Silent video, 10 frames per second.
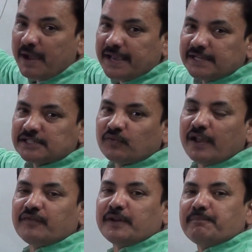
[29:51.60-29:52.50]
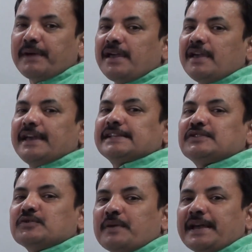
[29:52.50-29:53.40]
minus y1 by
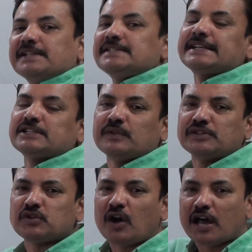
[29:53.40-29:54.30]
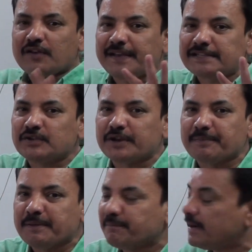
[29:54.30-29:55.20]
x2 minus x1. So always you
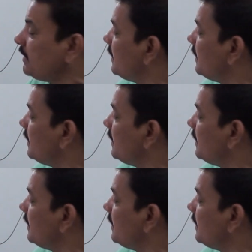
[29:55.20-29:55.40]
remember